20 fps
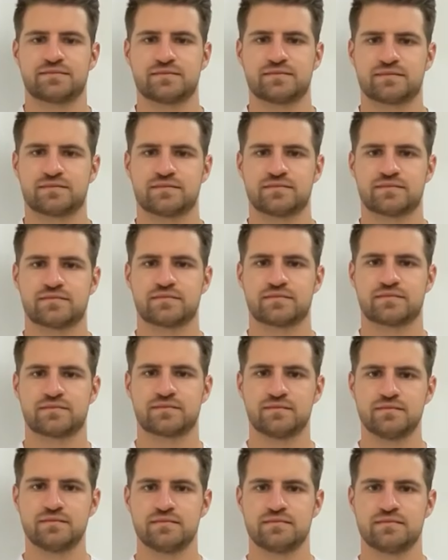
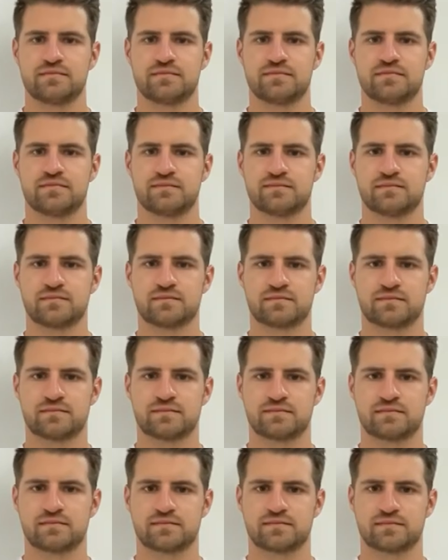
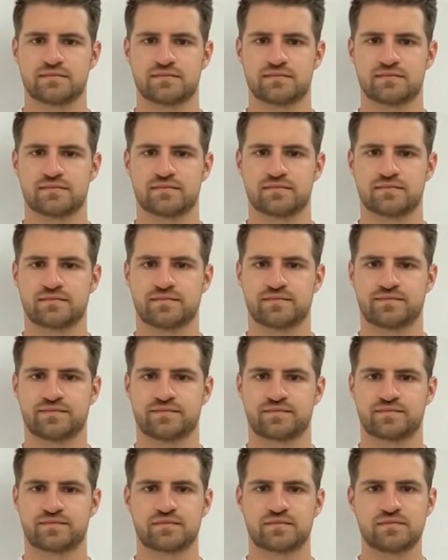
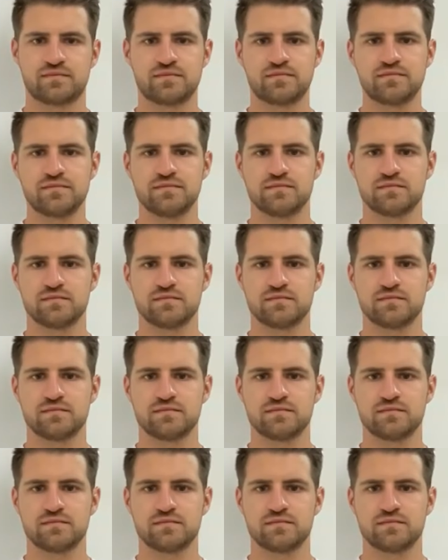(not speaking)